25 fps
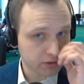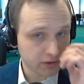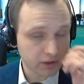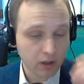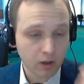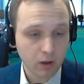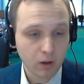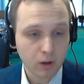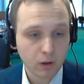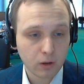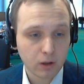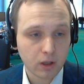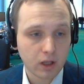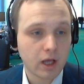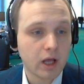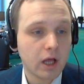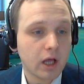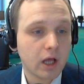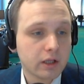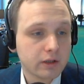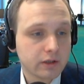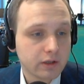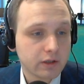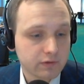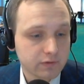it all,
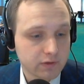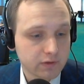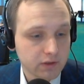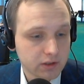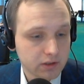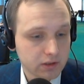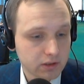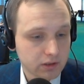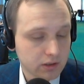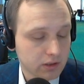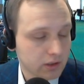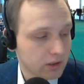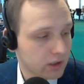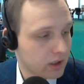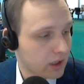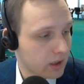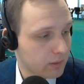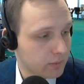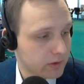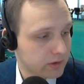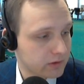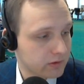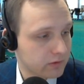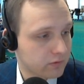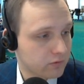and that's it. I
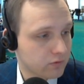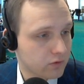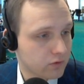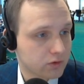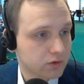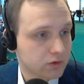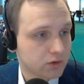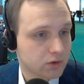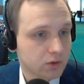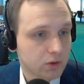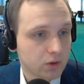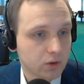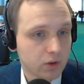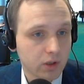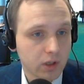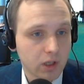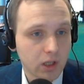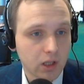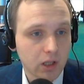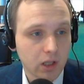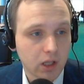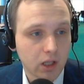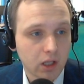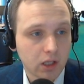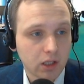made this short
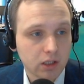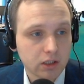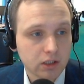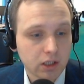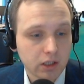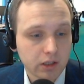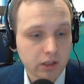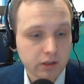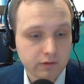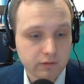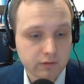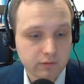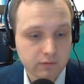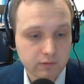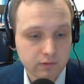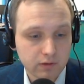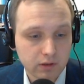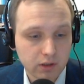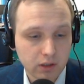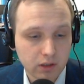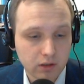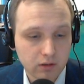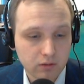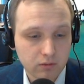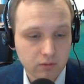tutorial, and I'll
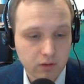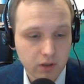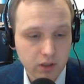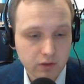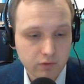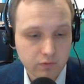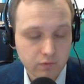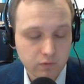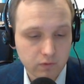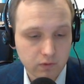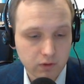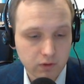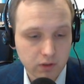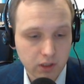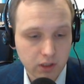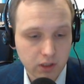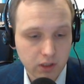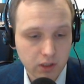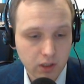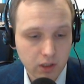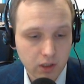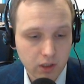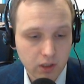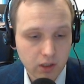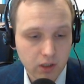see you actually
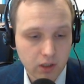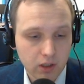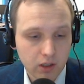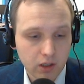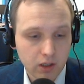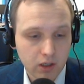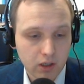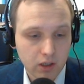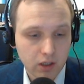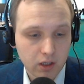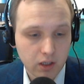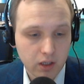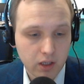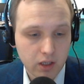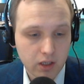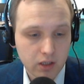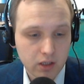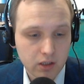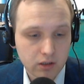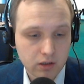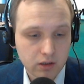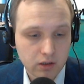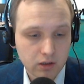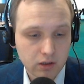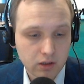
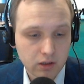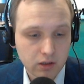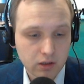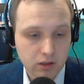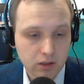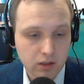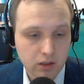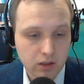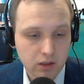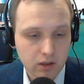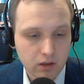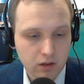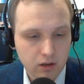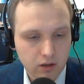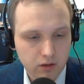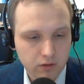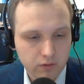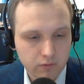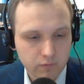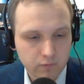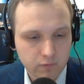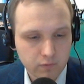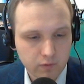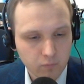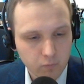in
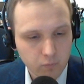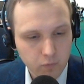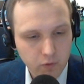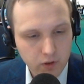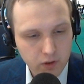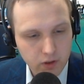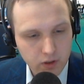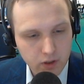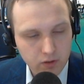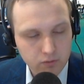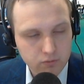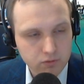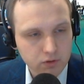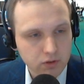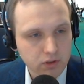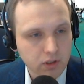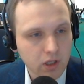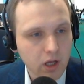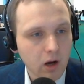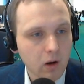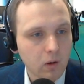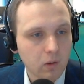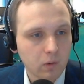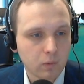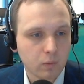somewhere around an
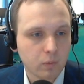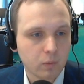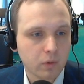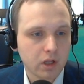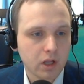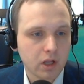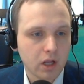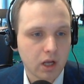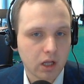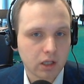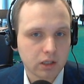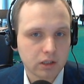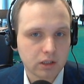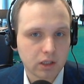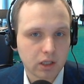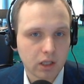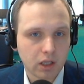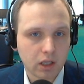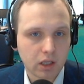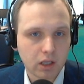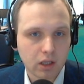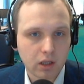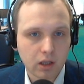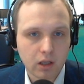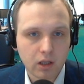hour. We got
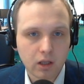the